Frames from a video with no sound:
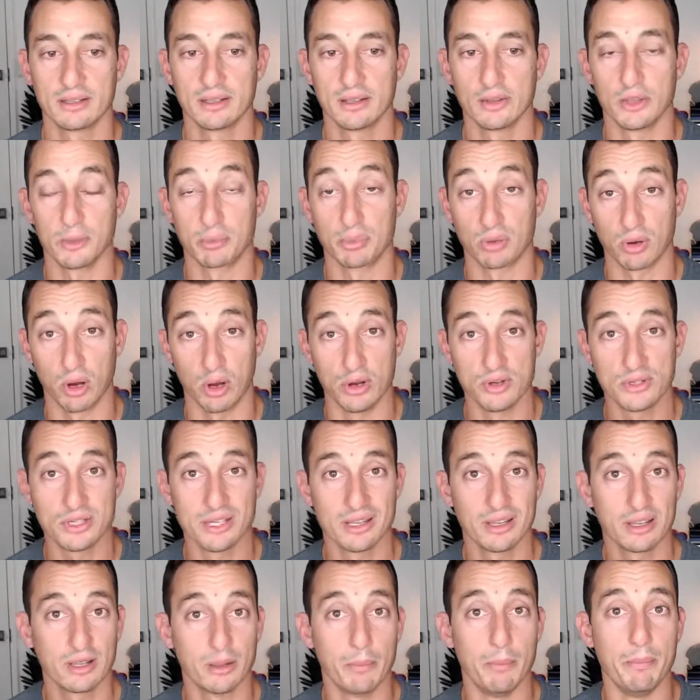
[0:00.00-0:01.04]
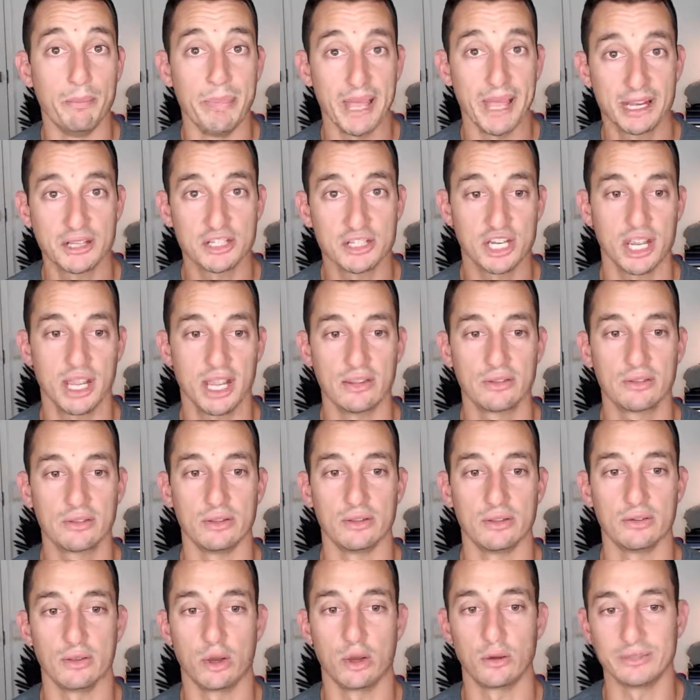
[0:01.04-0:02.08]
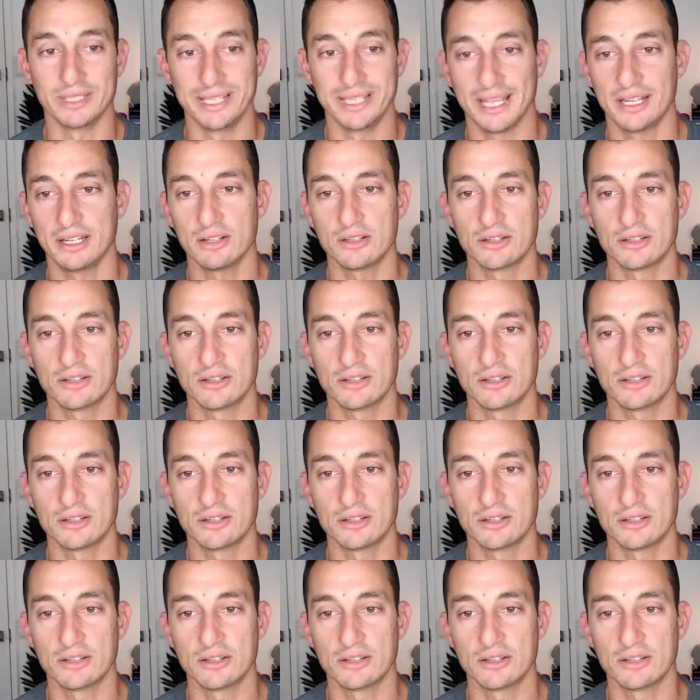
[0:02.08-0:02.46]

the pros, better chances of getting